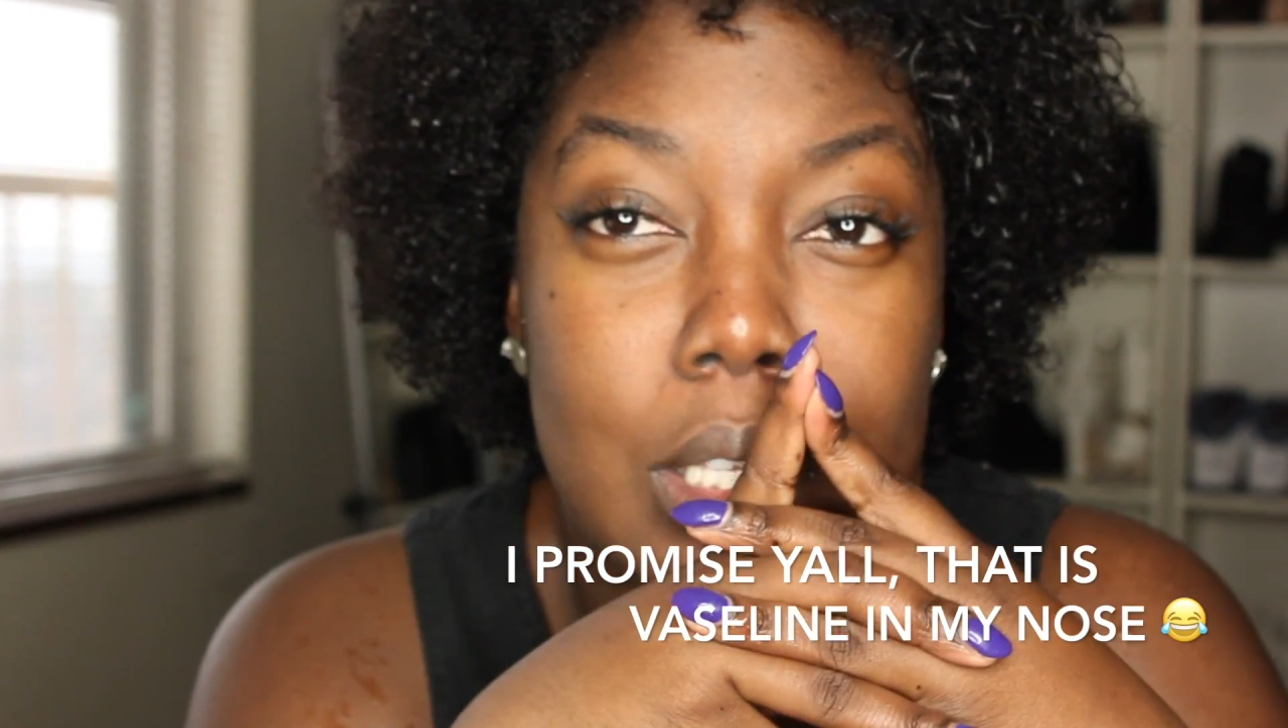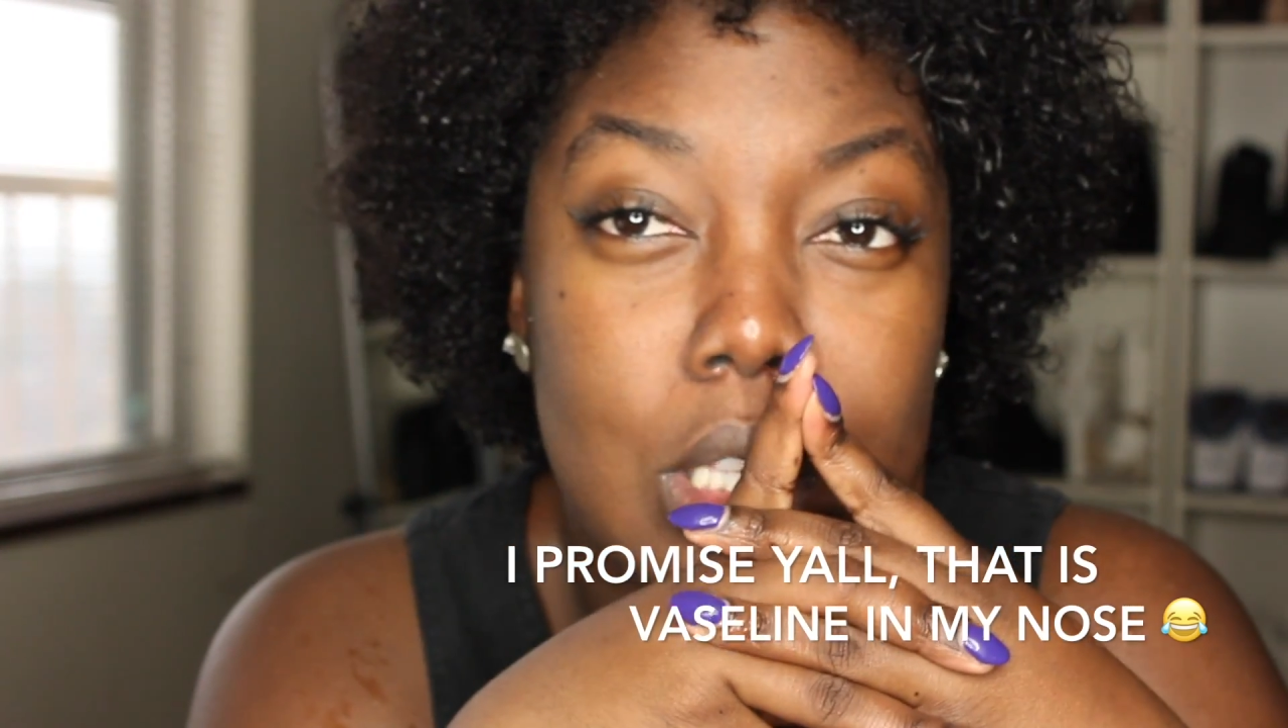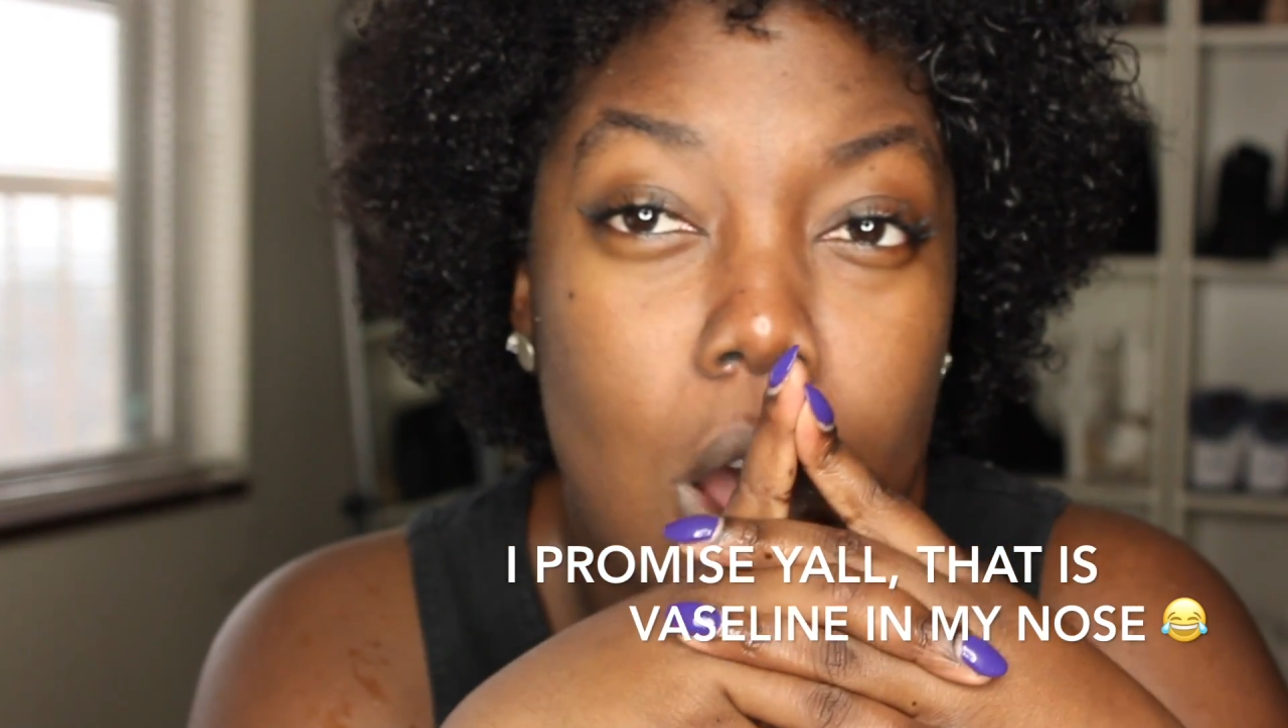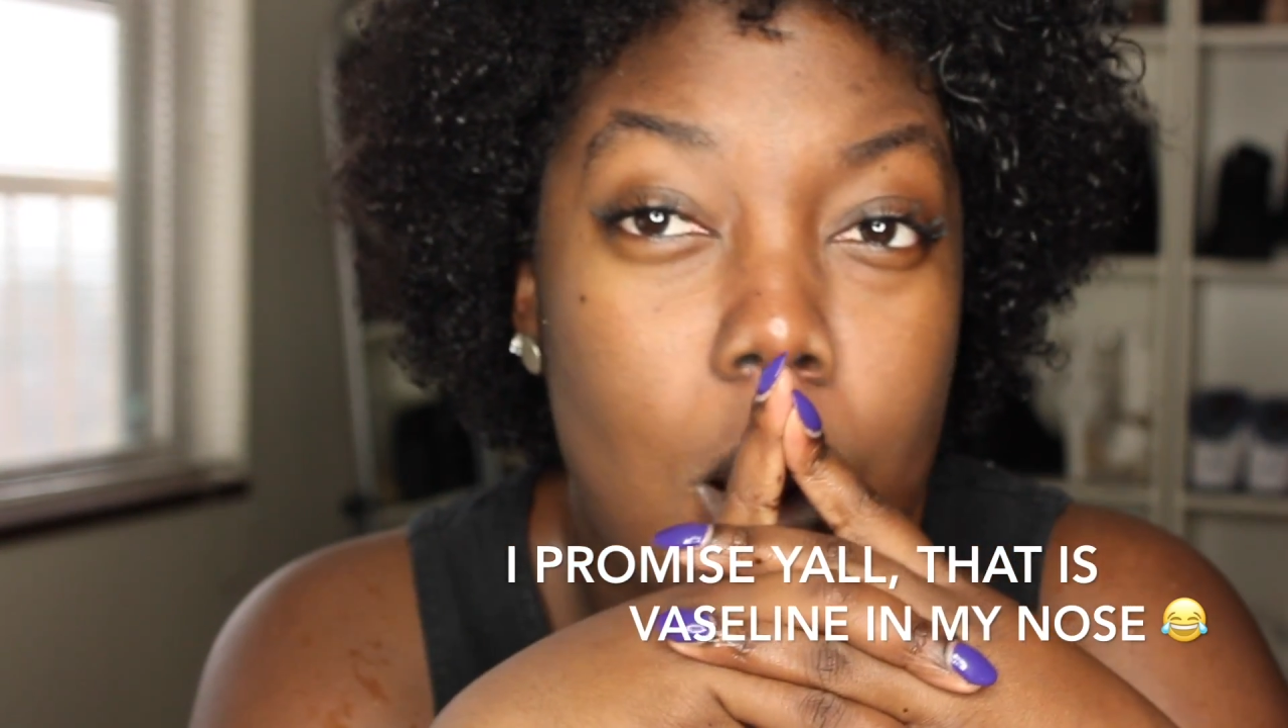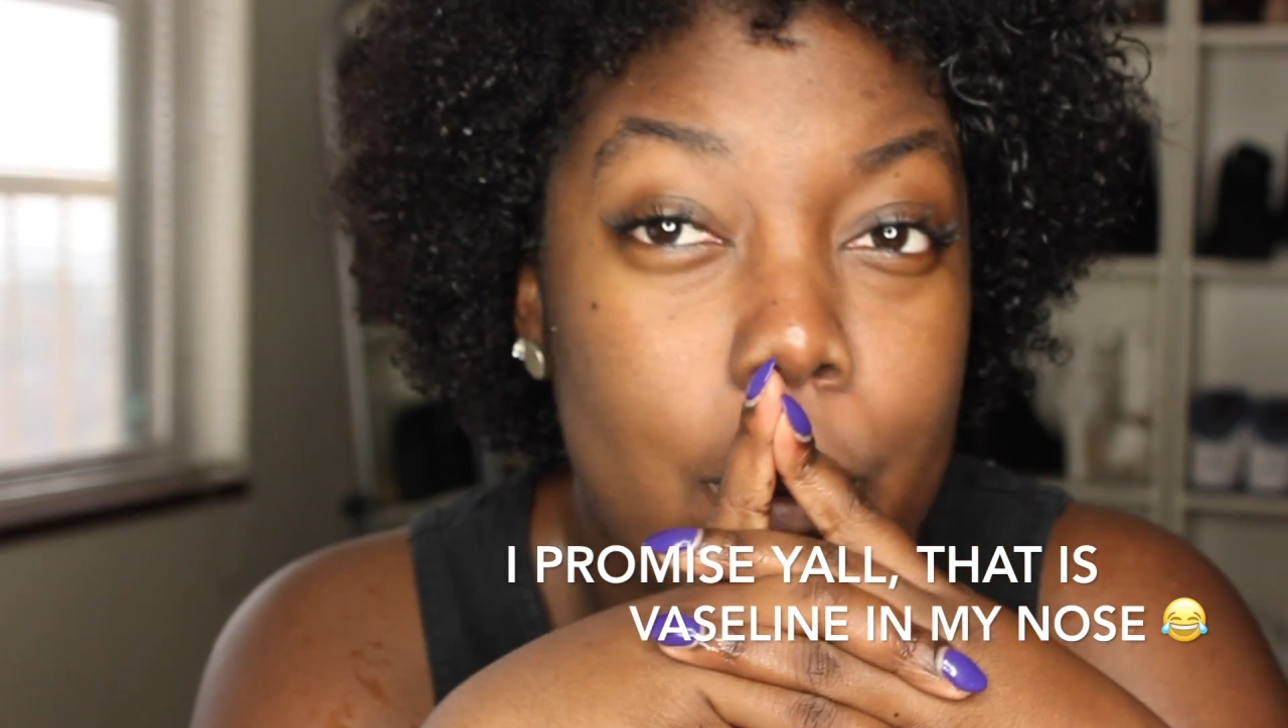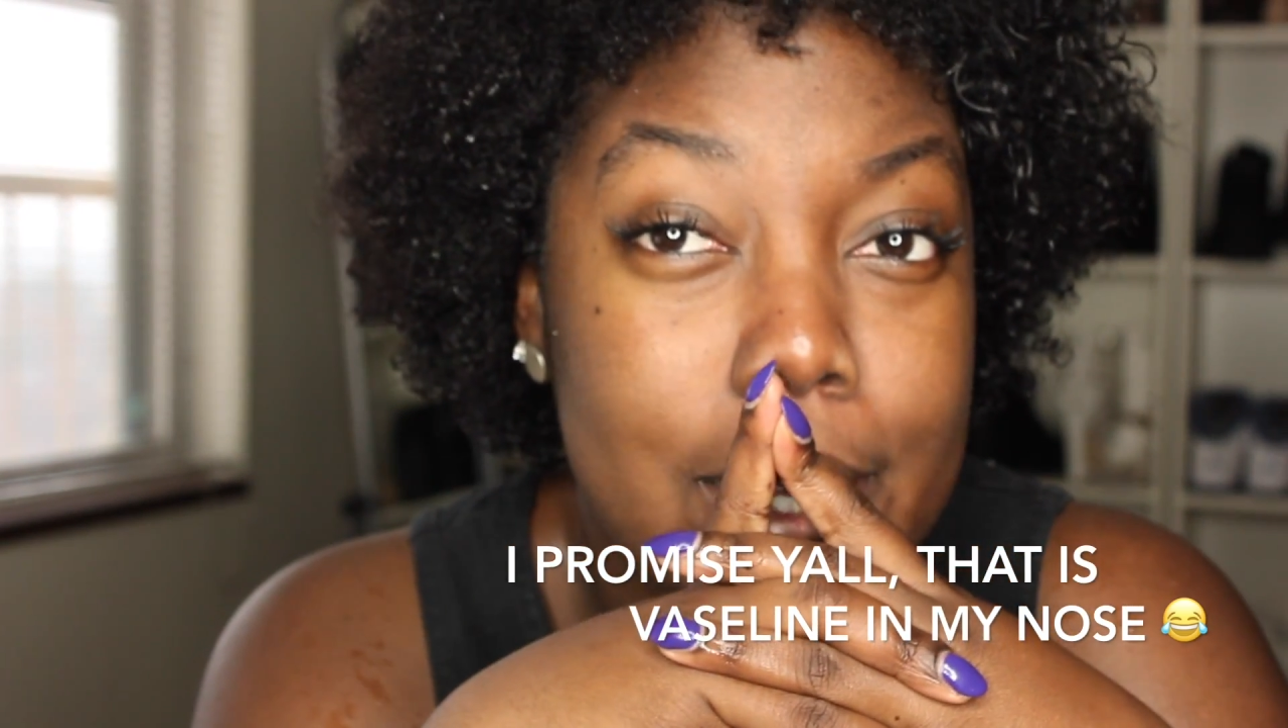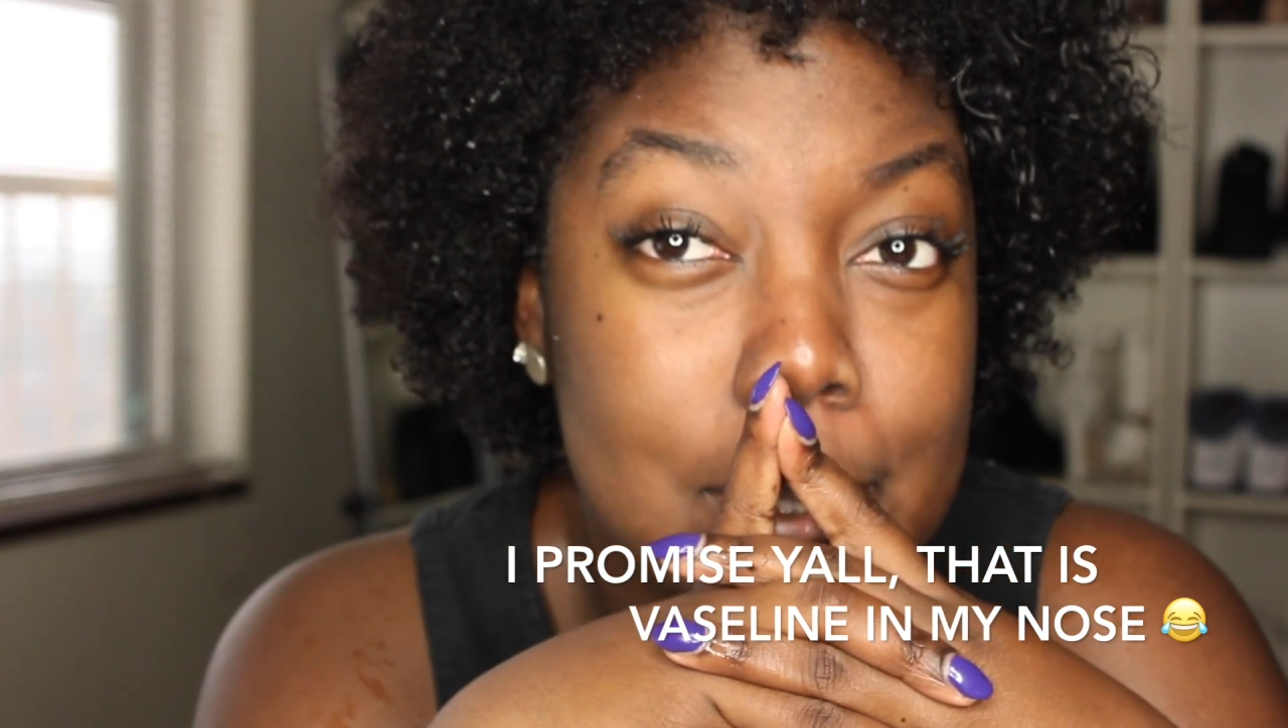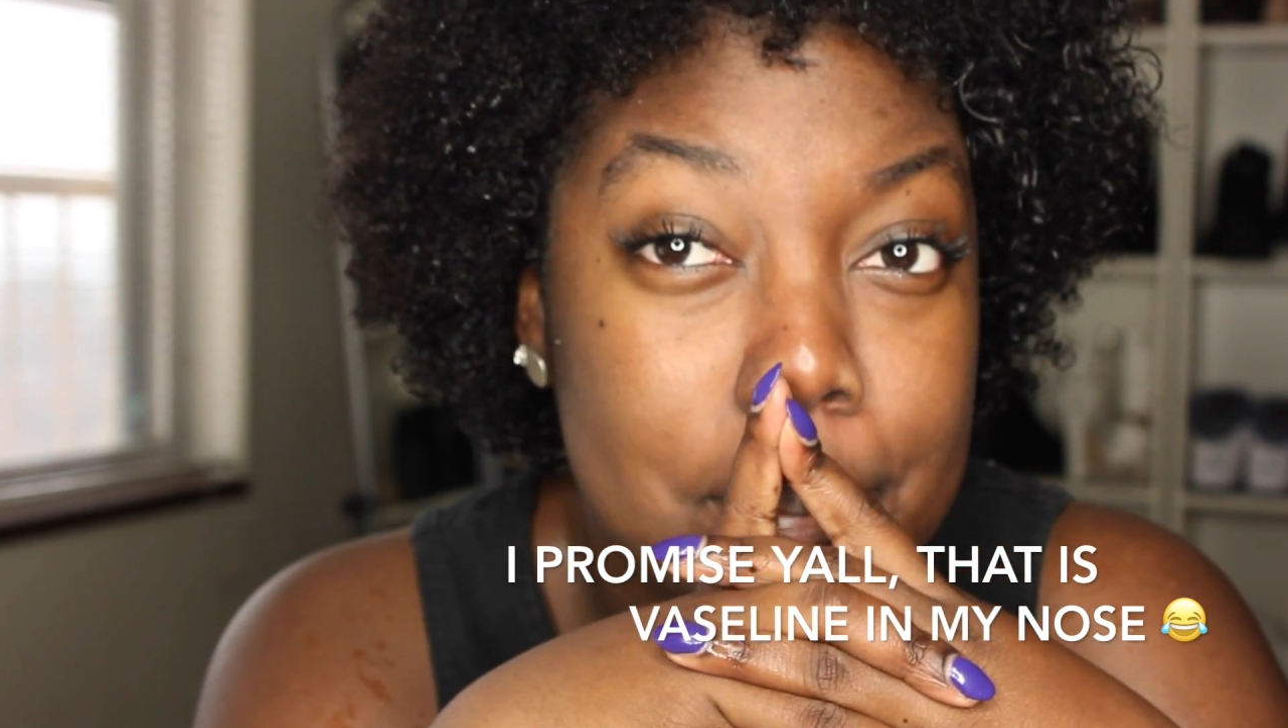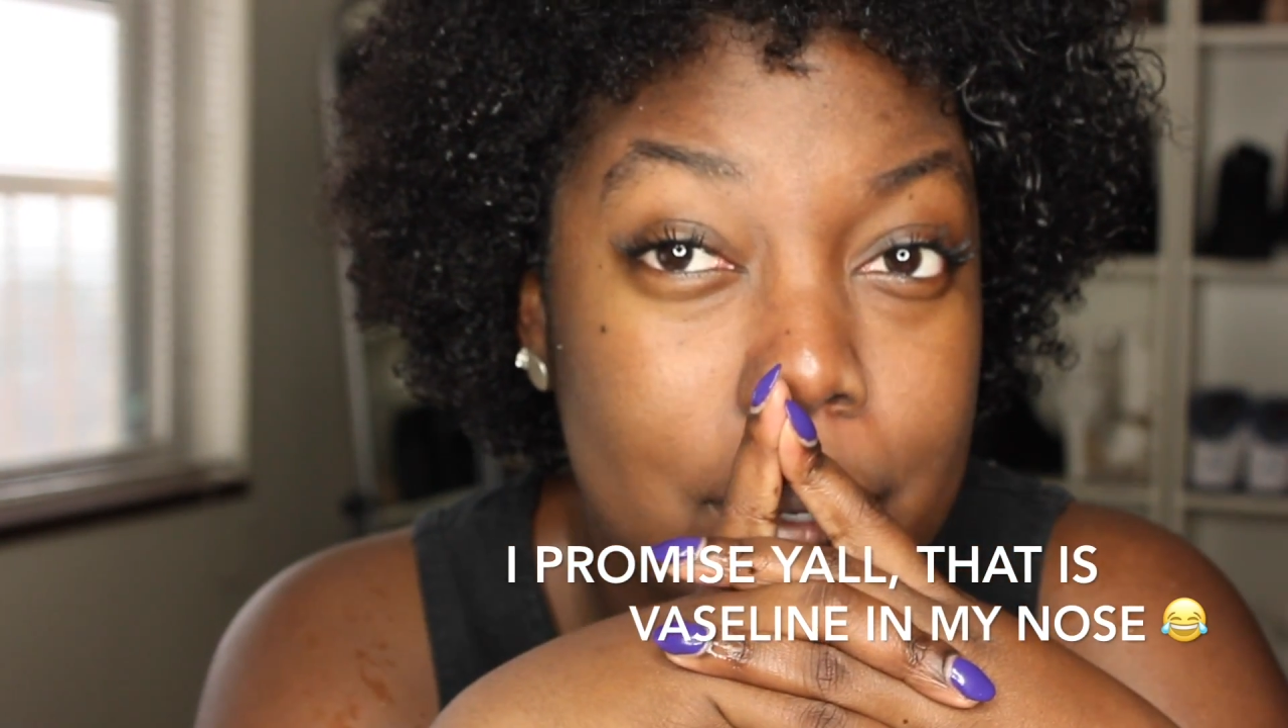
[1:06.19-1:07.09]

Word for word: used to always